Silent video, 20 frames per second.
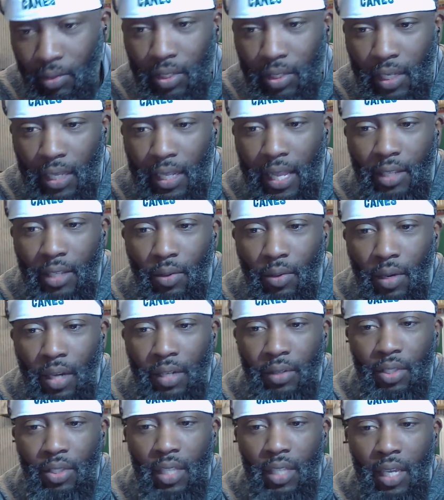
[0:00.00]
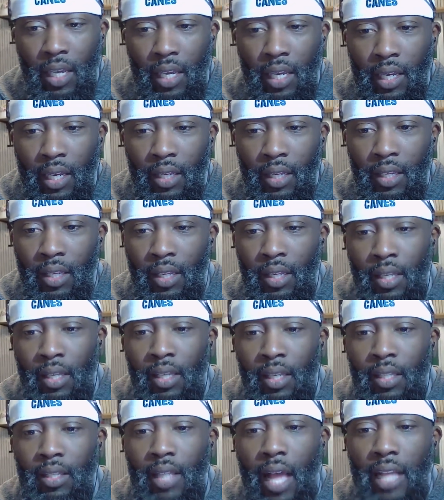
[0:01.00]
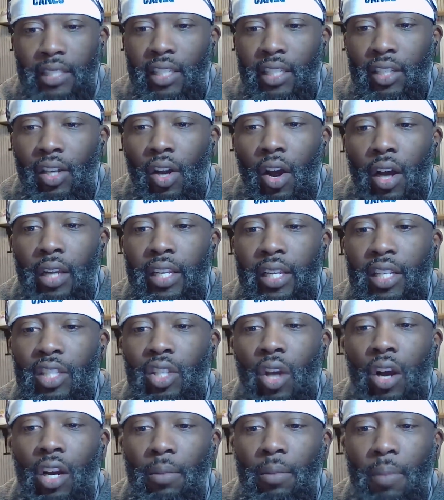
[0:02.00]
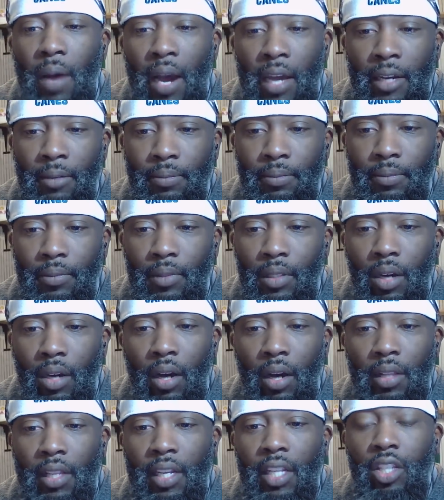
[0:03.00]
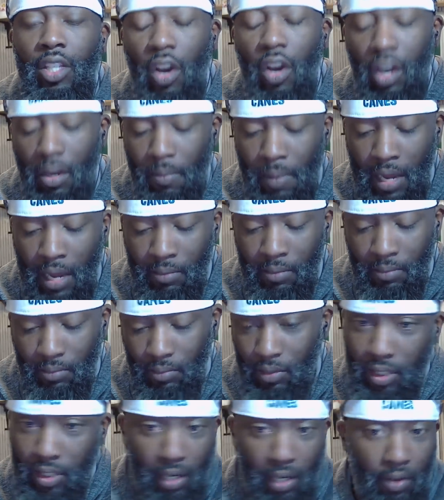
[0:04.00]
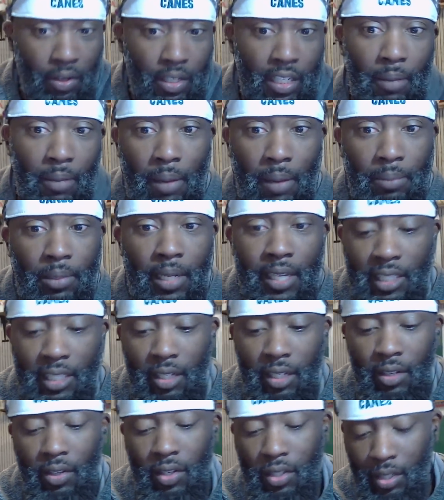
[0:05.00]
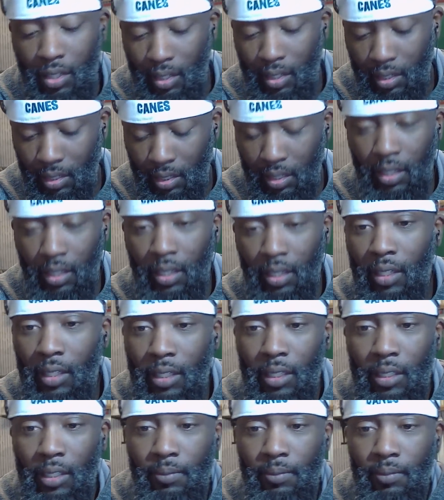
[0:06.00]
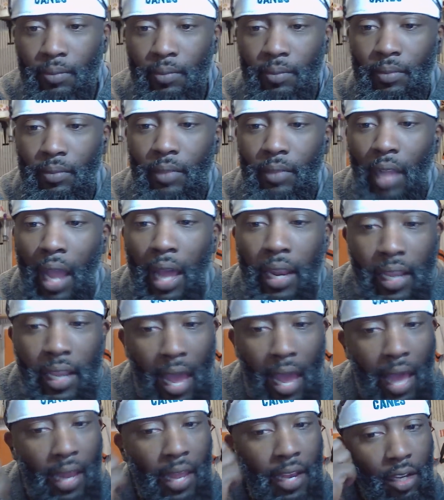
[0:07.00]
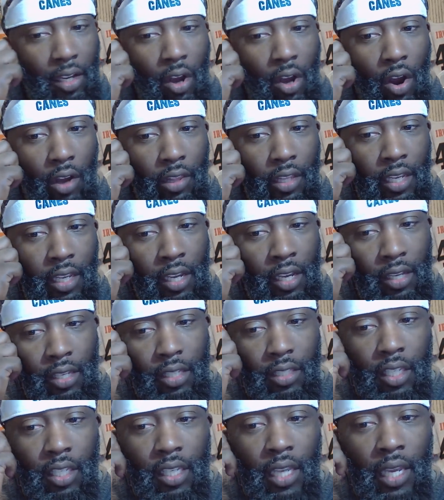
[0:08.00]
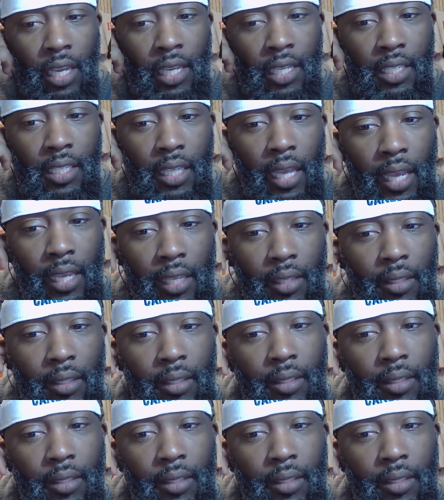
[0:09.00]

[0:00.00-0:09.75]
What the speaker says: You seem like you understand. Now just call in and talk about it. Call in and talk about it. Serious. I'm dead serious. I like to call in and hear you see your insight.